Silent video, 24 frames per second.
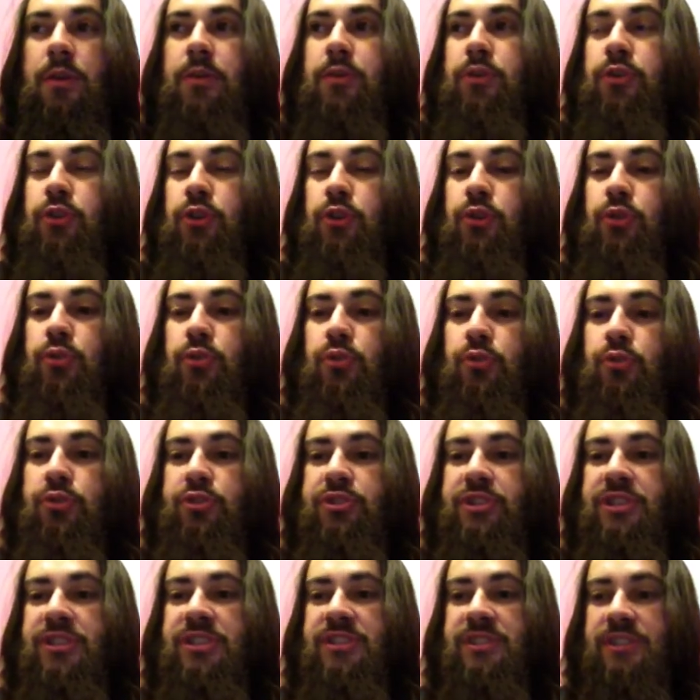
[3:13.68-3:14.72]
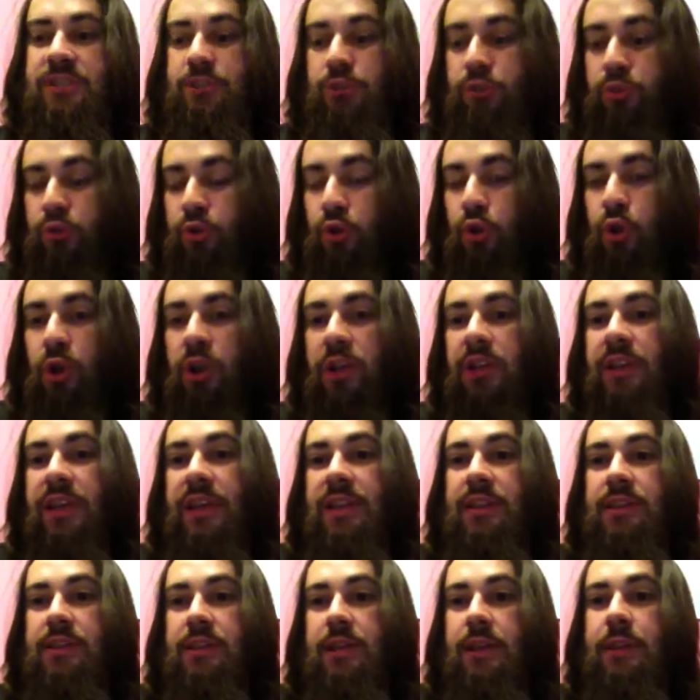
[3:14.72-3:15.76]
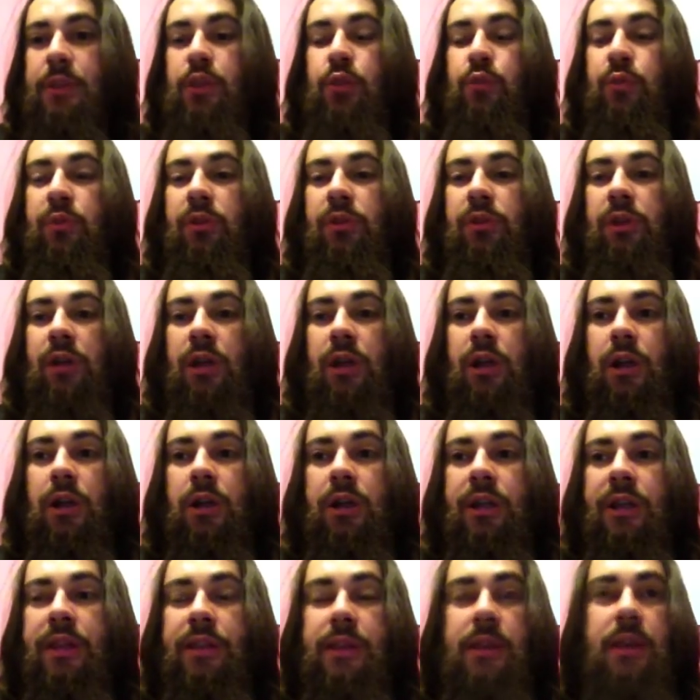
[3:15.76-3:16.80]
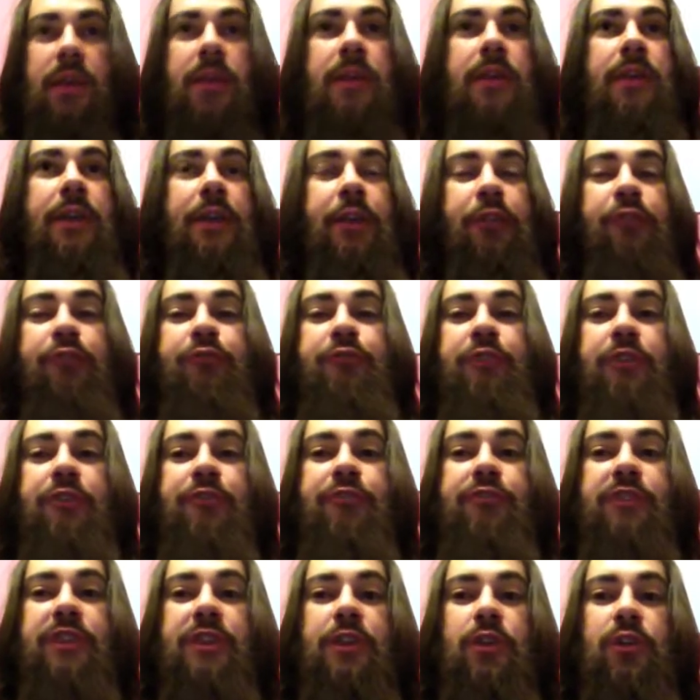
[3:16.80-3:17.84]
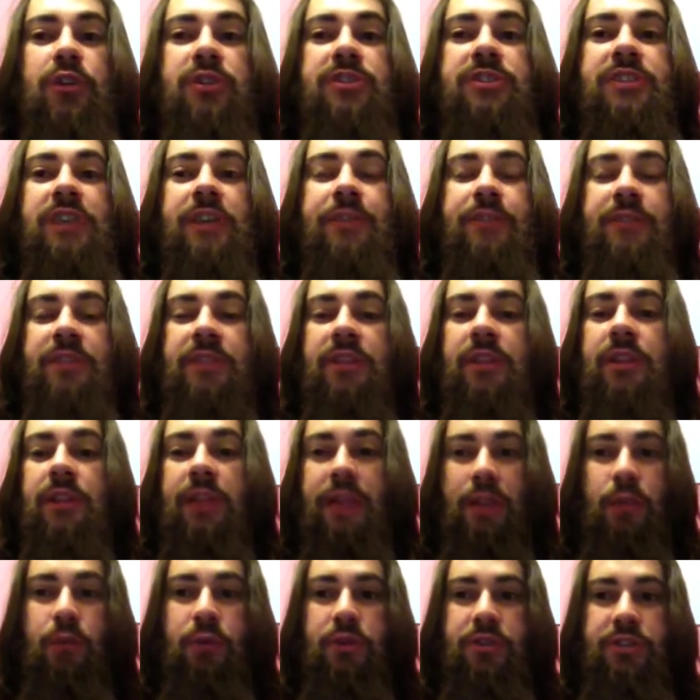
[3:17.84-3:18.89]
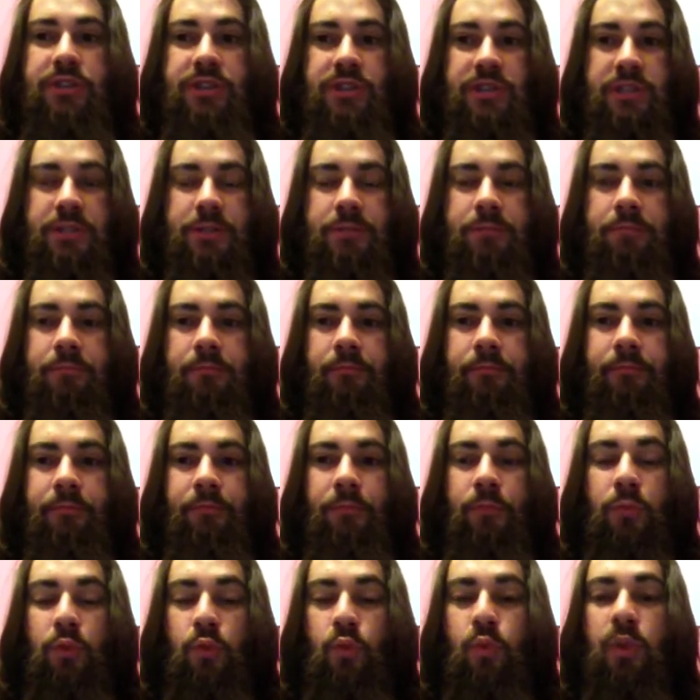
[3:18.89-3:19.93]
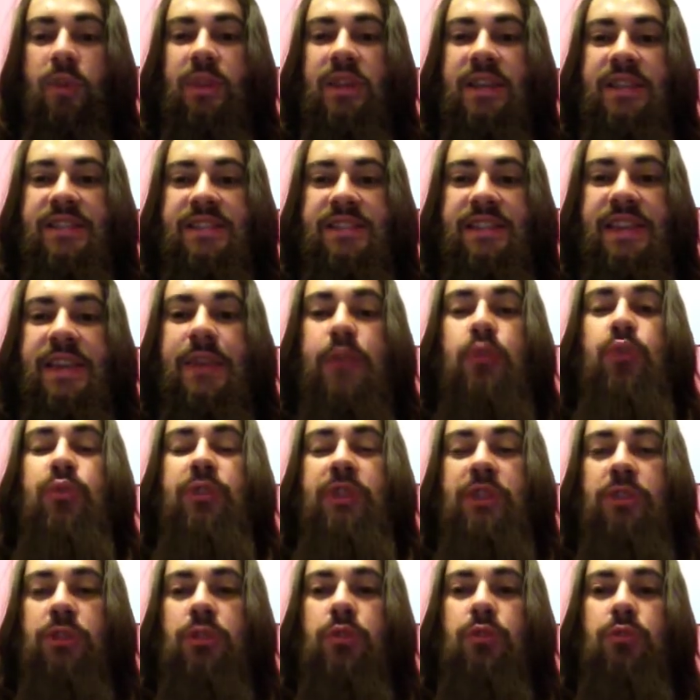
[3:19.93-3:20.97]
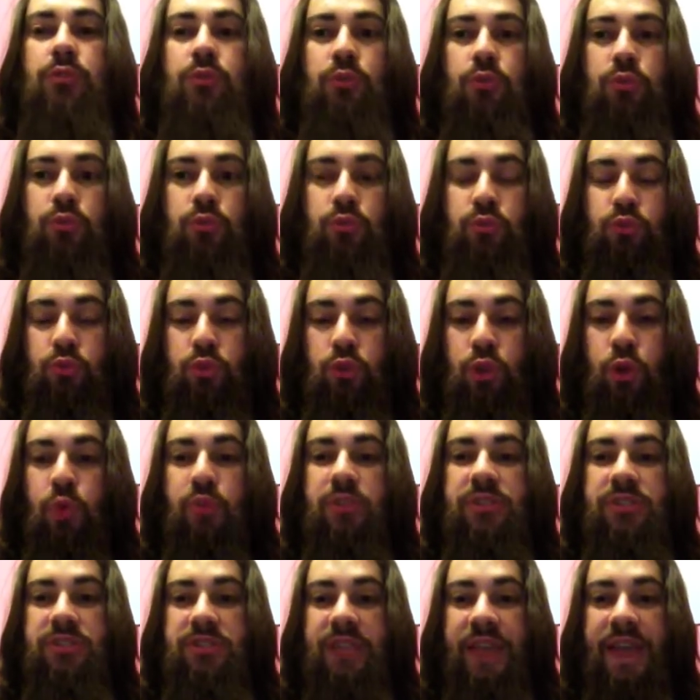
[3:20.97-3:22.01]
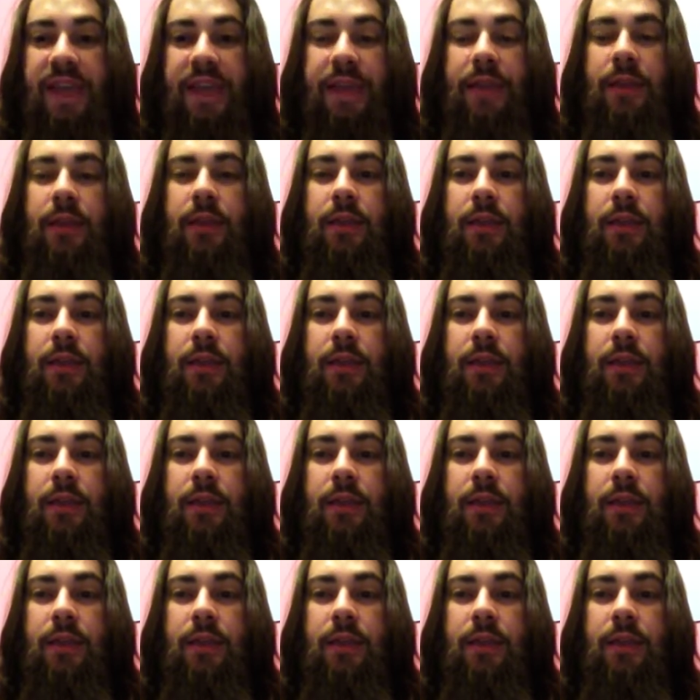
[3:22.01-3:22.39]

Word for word: You just, you Google it and you will learn it in 50 or 70 languages. When I say you need to know, to know slang,